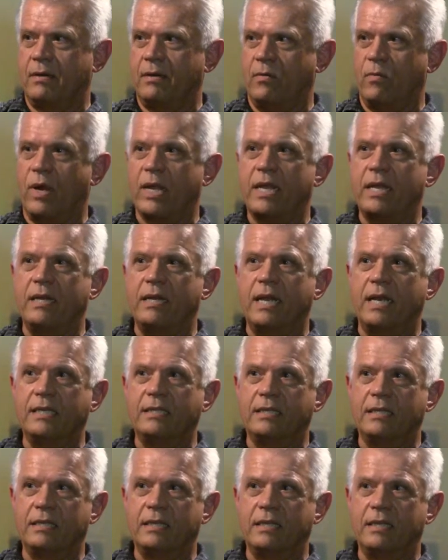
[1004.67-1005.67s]

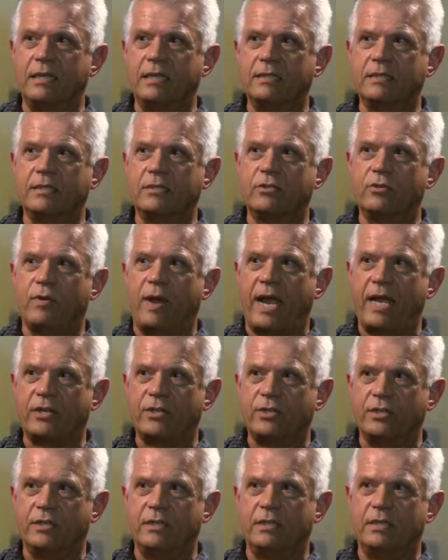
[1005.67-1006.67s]
recognizing his
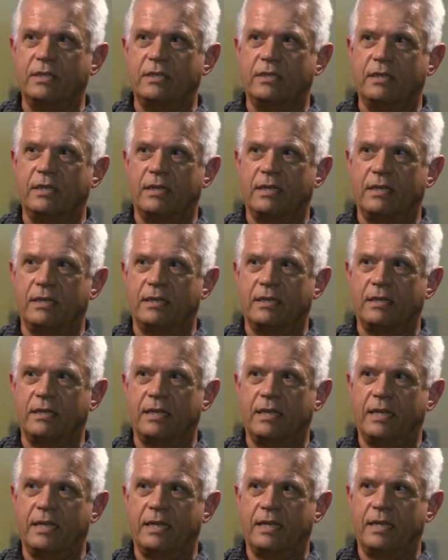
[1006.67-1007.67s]
attraction
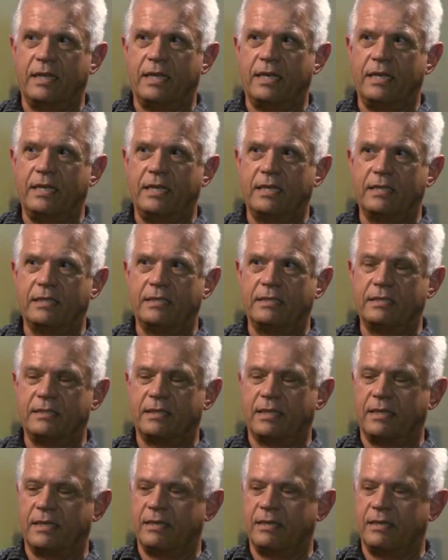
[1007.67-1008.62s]
and his